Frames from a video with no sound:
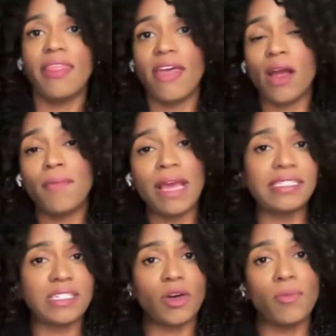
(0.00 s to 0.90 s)
There may
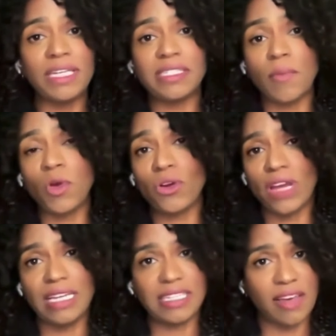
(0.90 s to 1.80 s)
still be some
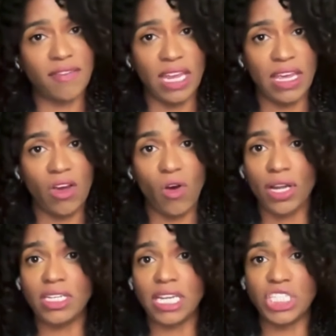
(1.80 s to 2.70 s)
creativity or
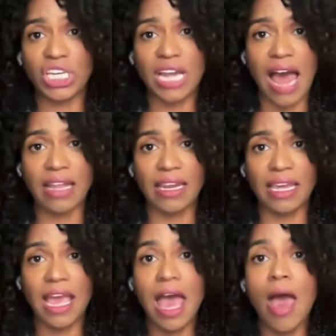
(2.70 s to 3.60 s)

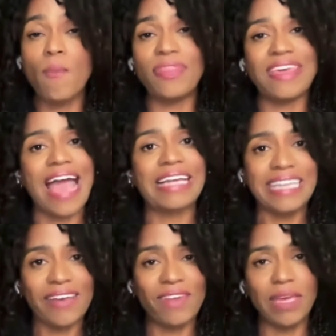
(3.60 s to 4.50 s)
intentionality, but the
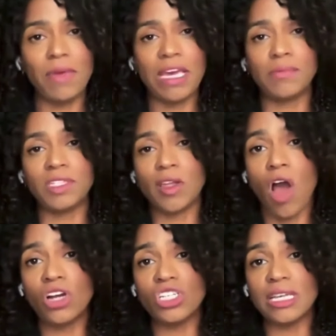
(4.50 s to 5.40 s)
activity becomes
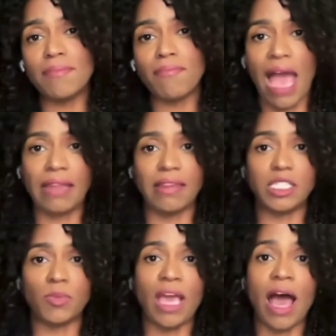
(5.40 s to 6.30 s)
largely
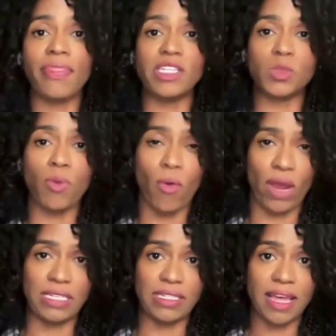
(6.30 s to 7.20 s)
mindless beyond this
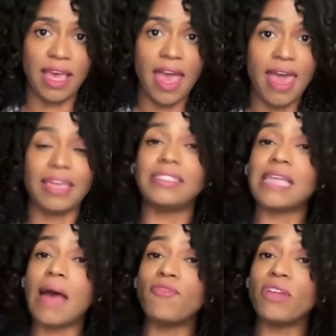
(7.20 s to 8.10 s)
point. They
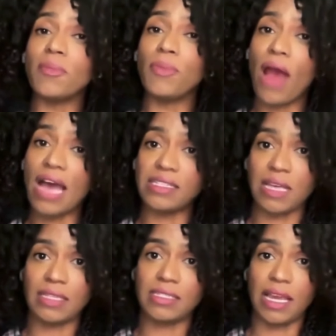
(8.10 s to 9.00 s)
stop fully
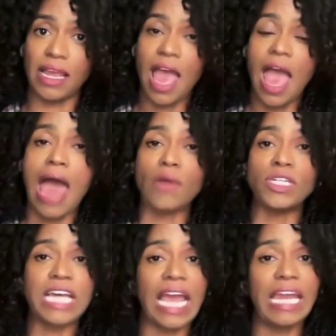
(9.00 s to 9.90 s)
processing and
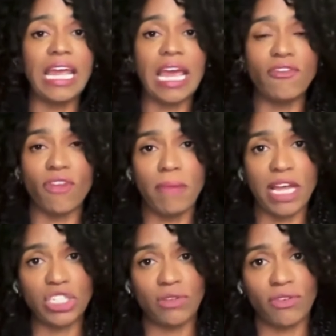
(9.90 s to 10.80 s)
retaining
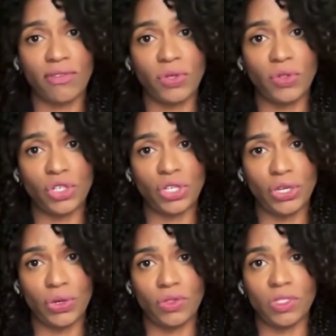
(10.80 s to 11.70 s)
information for future
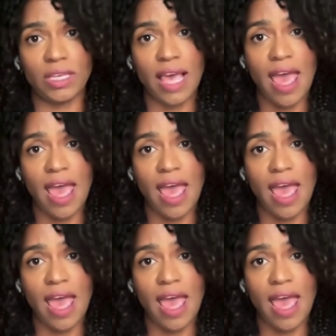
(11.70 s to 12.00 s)
use,